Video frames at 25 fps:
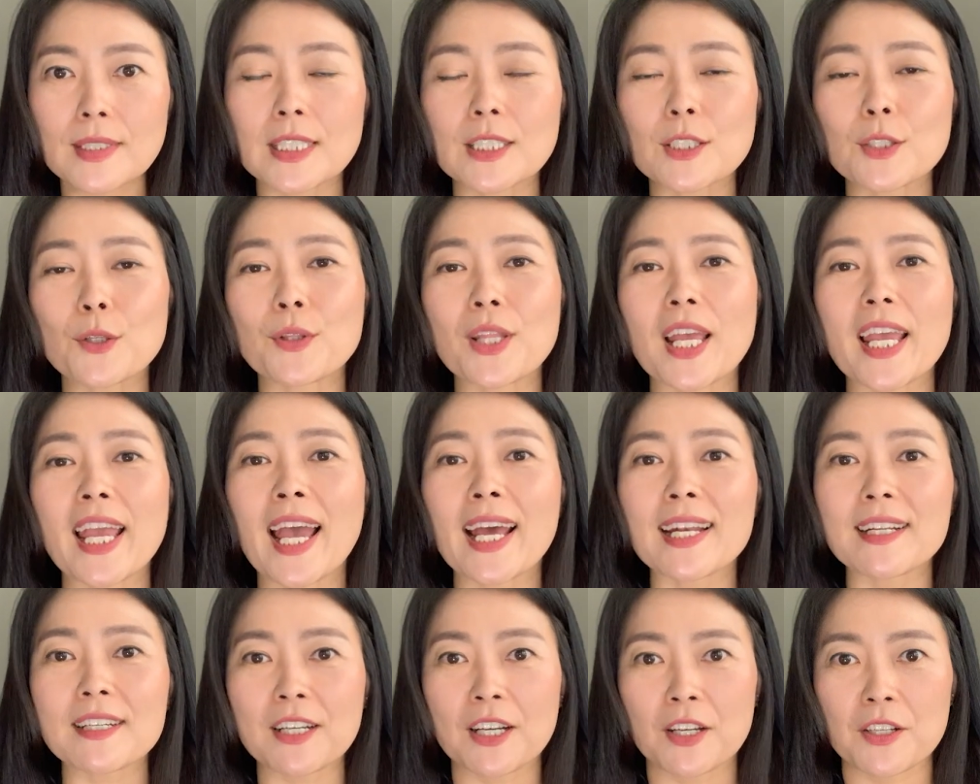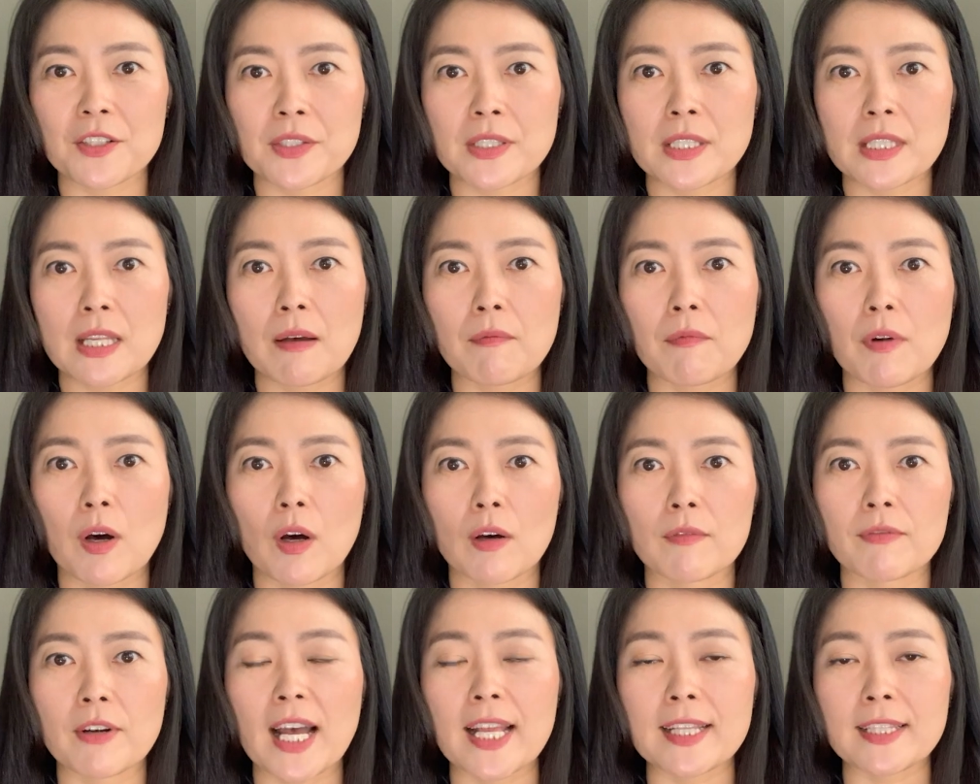So they had a concept
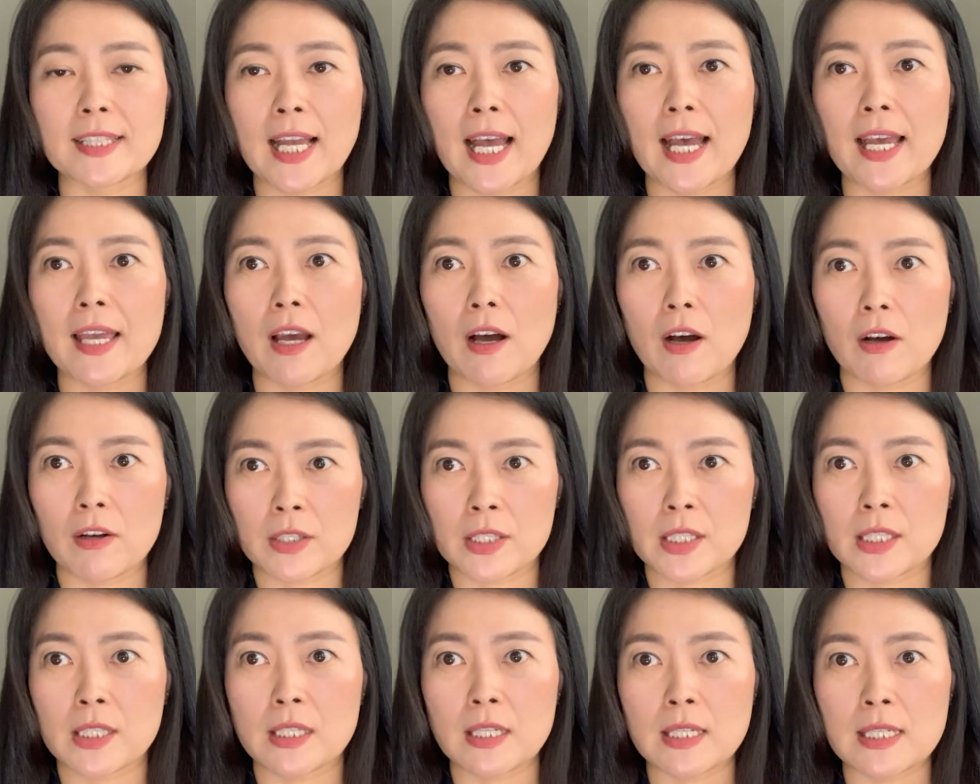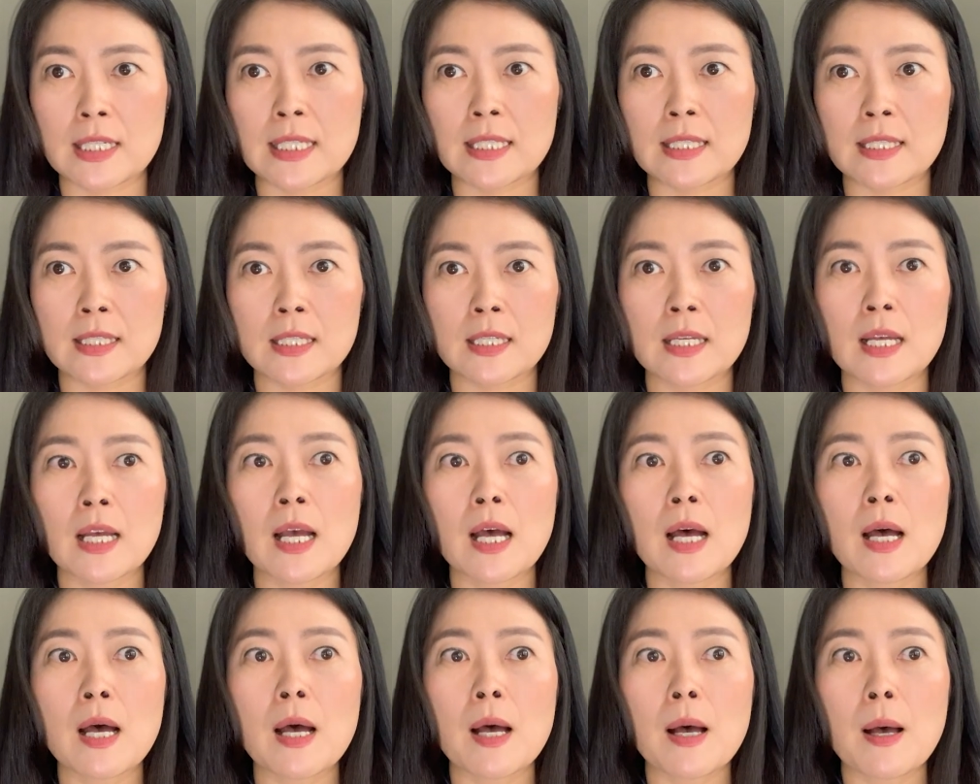of antioxidant
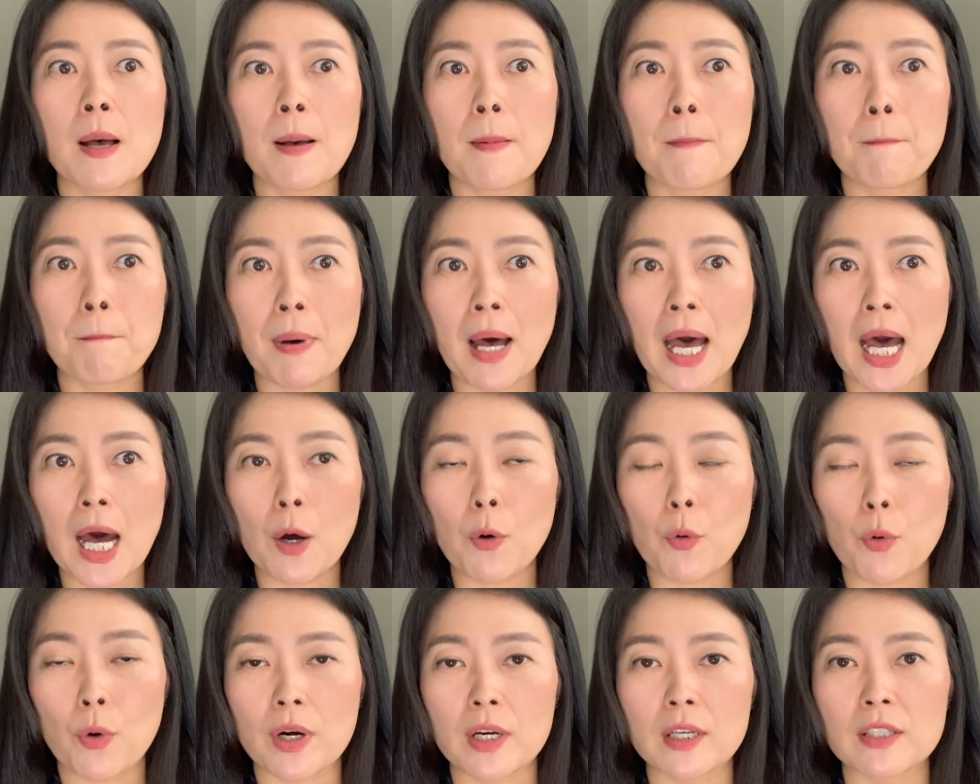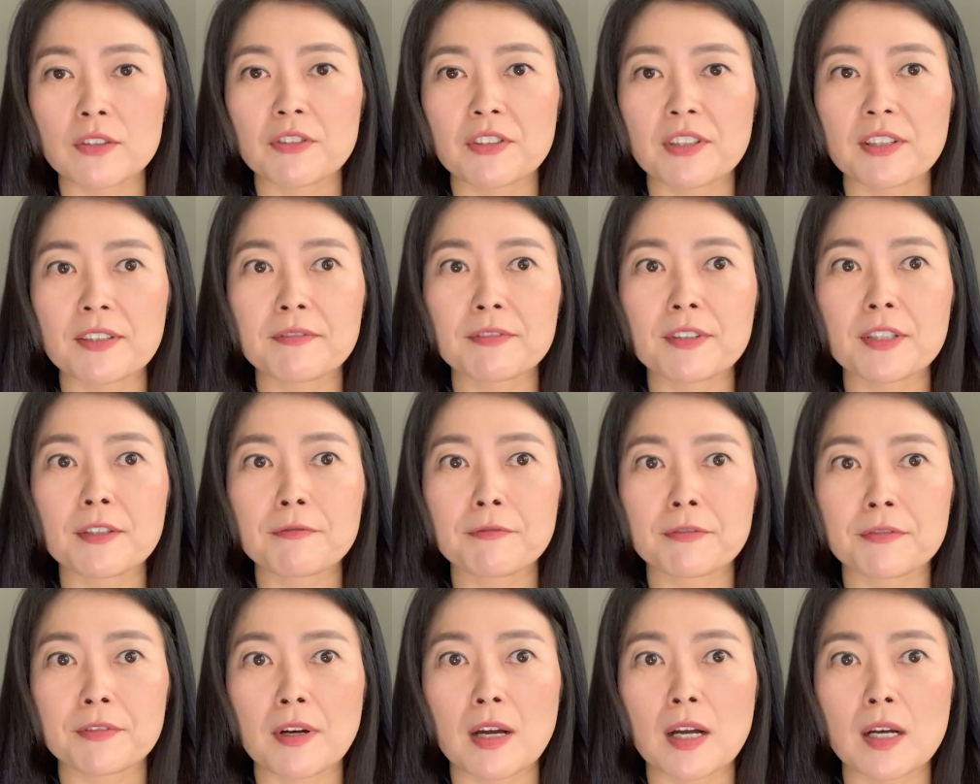power
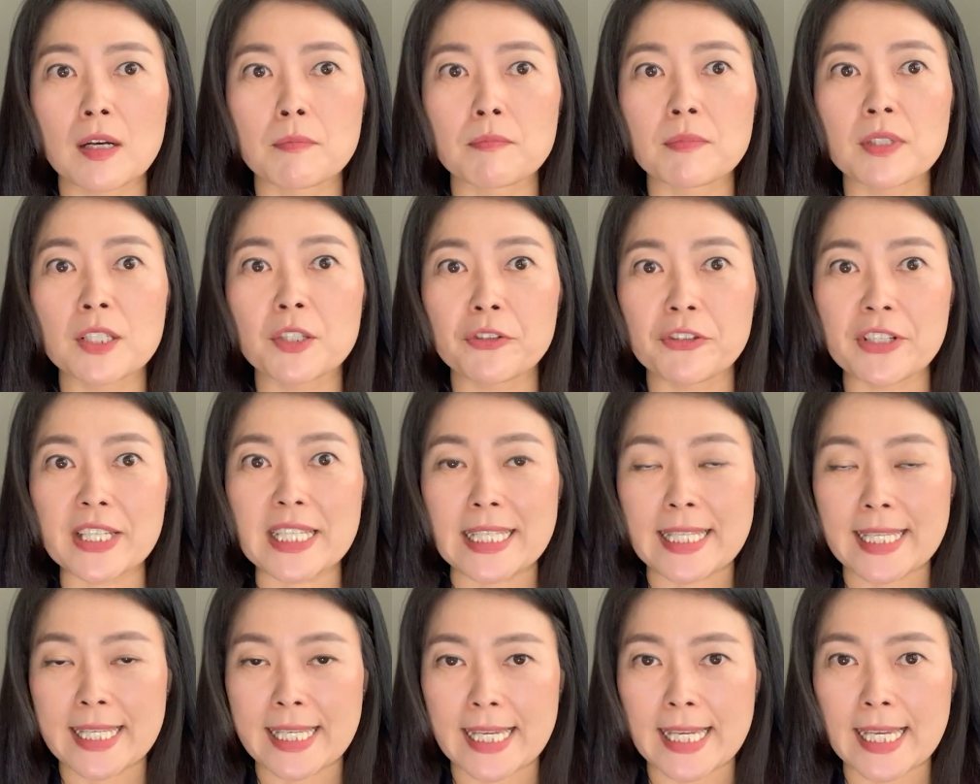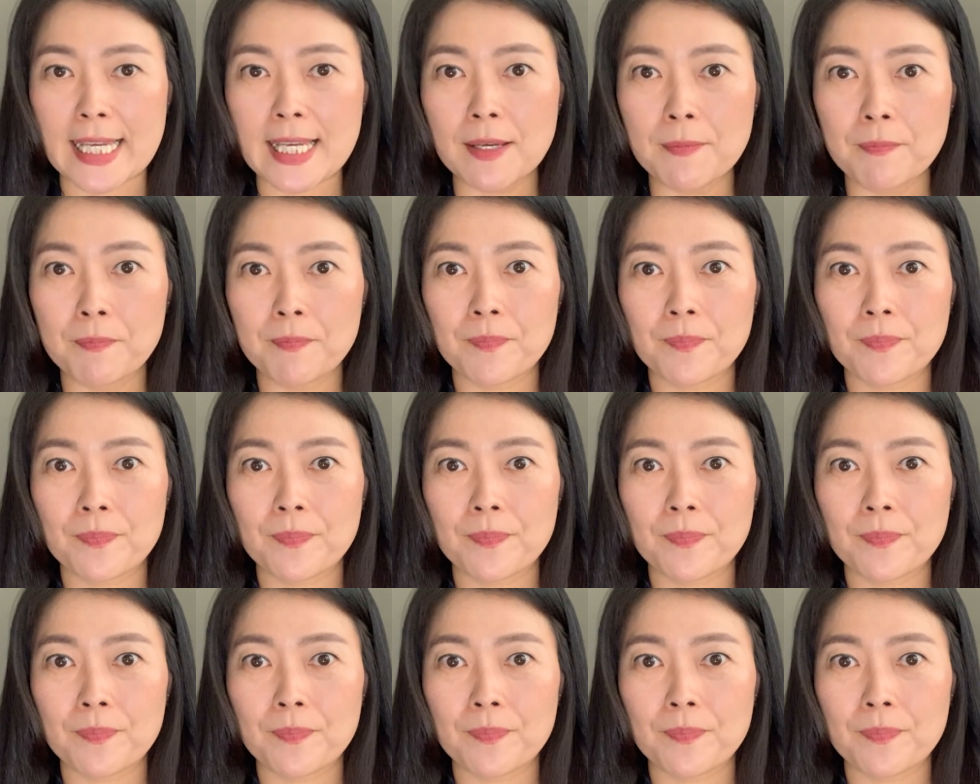derived from green tea.